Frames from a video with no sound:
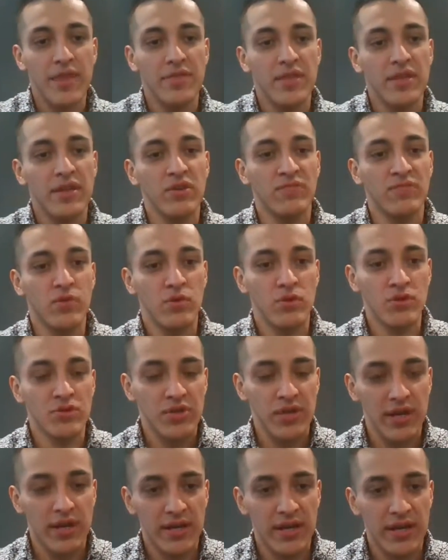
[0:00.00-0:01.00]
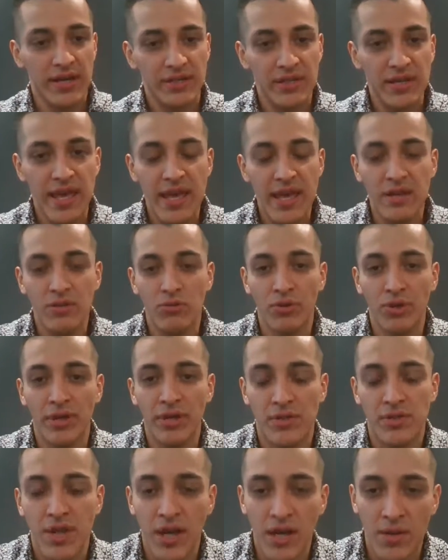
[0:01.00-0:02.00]
And then, of course, at the end, we're
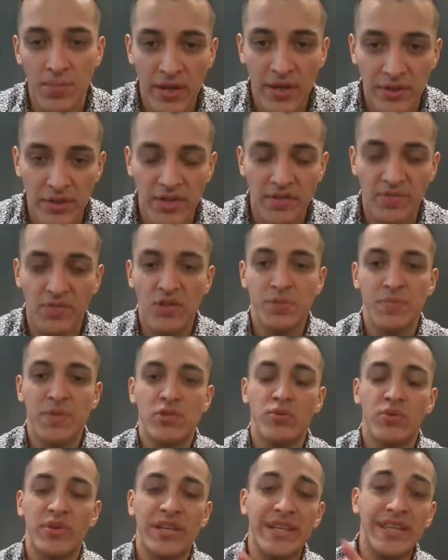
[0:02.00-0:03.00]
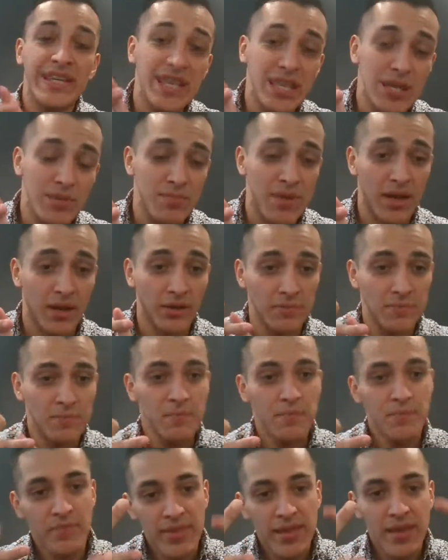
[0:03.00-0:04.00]
going to talk about the difference between email,
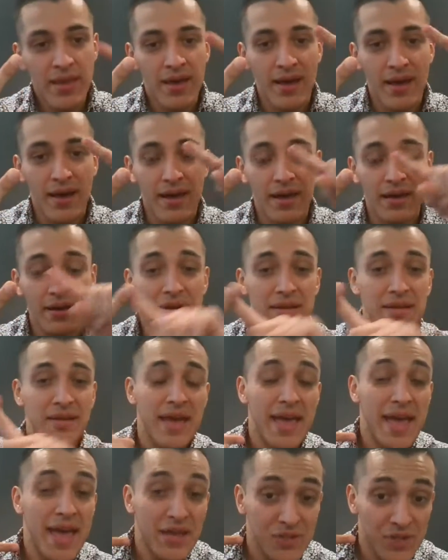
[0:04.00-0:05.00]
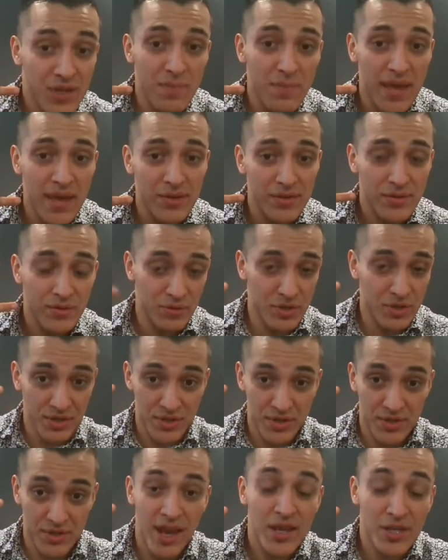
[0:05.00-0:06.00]
SMS, which
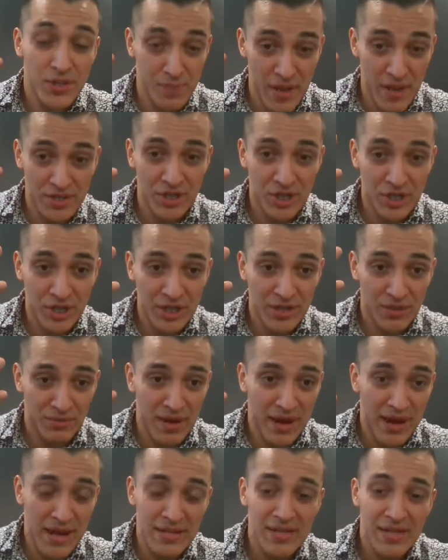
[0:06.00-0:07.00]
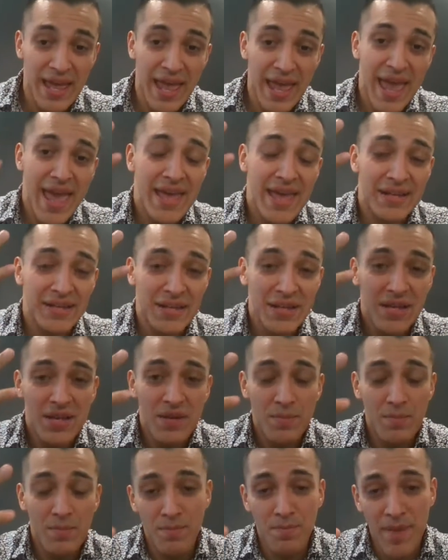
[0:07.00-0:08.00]
is text messaging, right, and
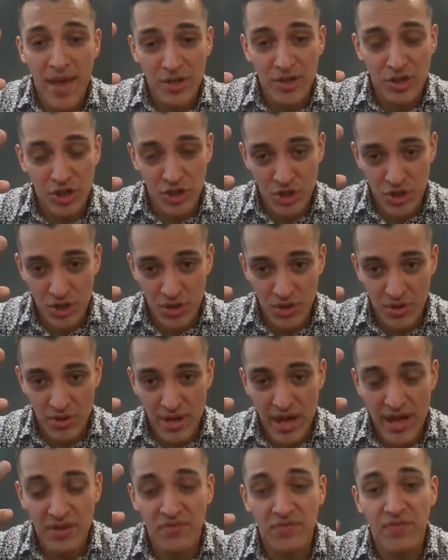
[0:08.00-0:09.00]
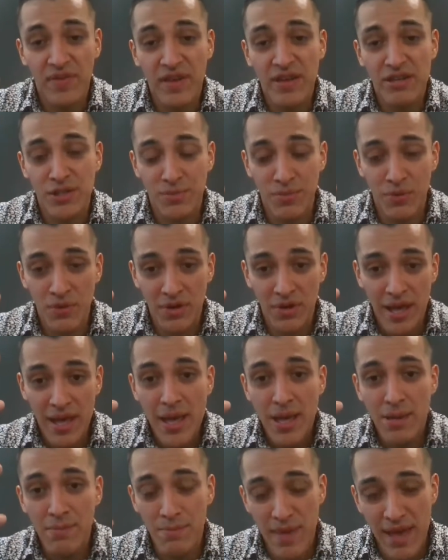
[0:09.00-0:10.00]
Messenger and Facebook
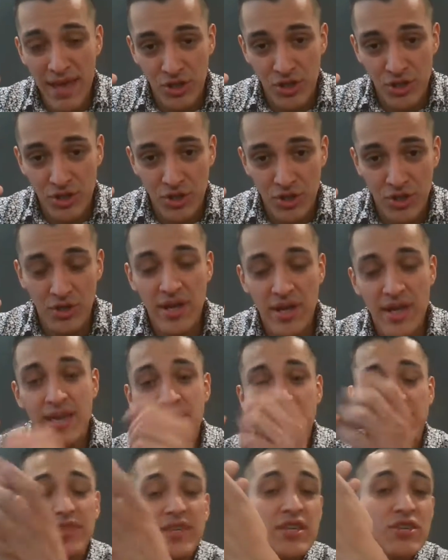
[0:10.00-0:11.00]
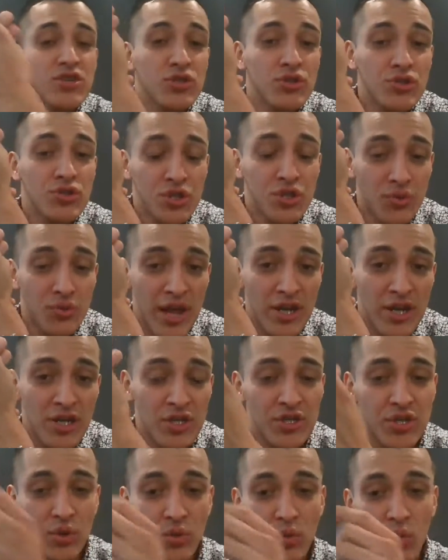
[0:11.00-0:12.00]
Messenger. These two
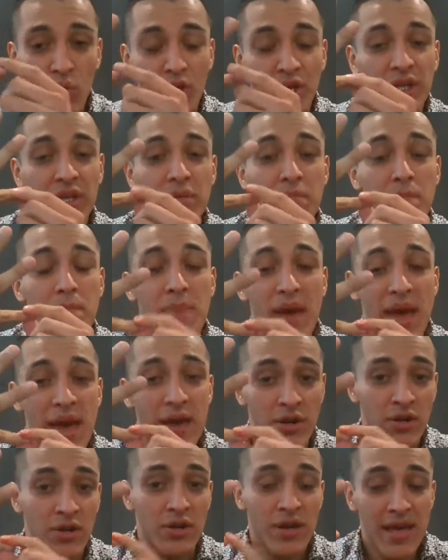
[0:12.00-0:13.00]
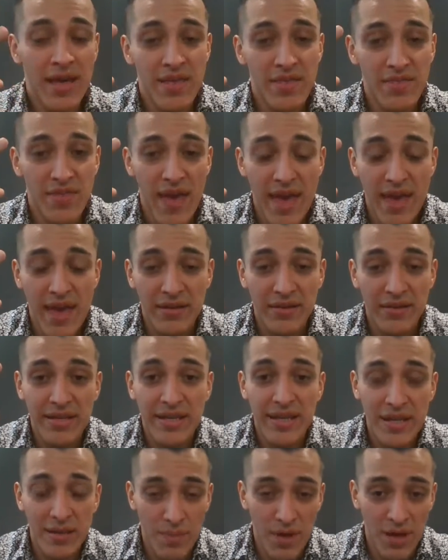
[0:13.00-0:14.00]
strategies are working better than
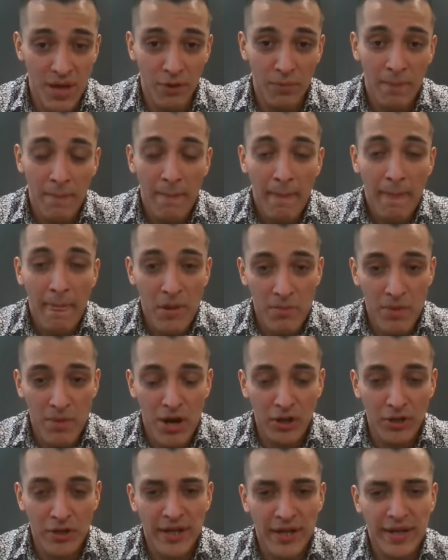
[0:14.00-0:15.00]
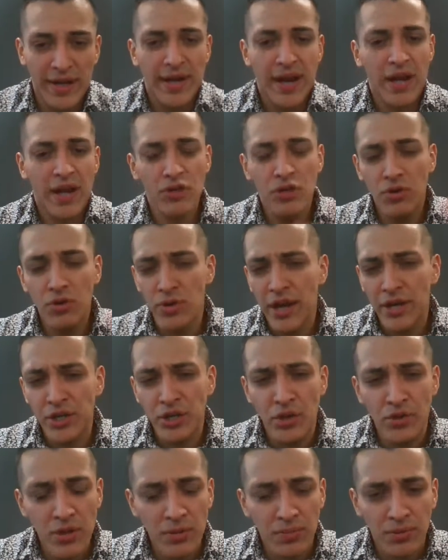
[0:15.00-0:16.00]
email marketing. And I
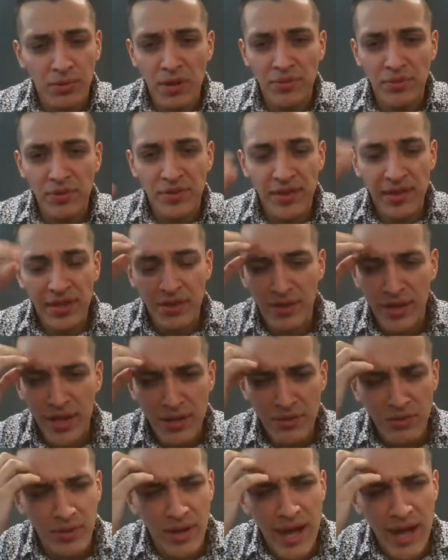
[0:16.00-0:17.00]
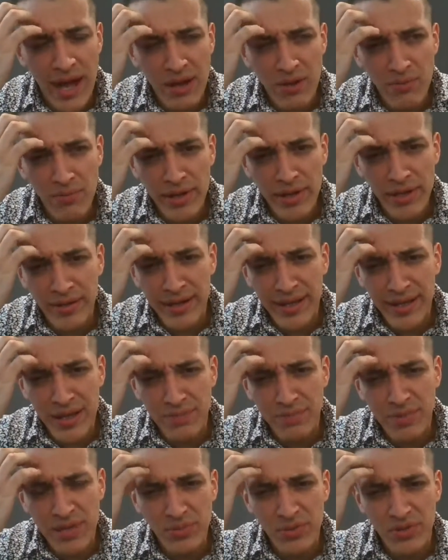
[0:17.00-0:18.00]
know you're probably thinking, okay, well, how am I going to
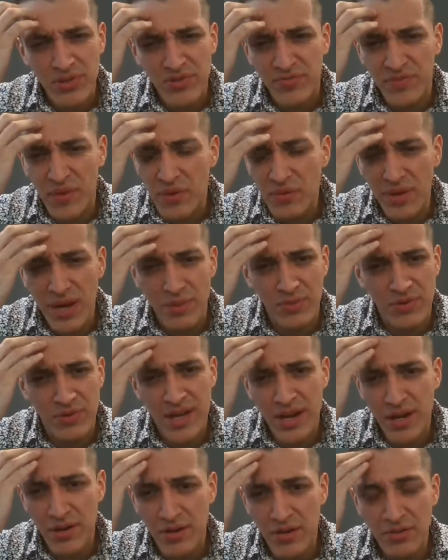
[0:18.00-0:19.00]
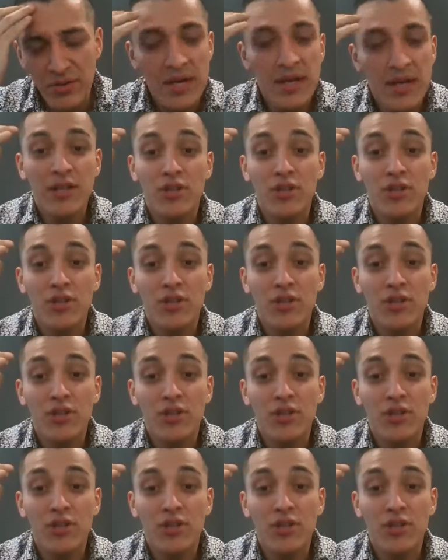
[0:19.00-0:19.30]
get people's phone numbers? I don't know.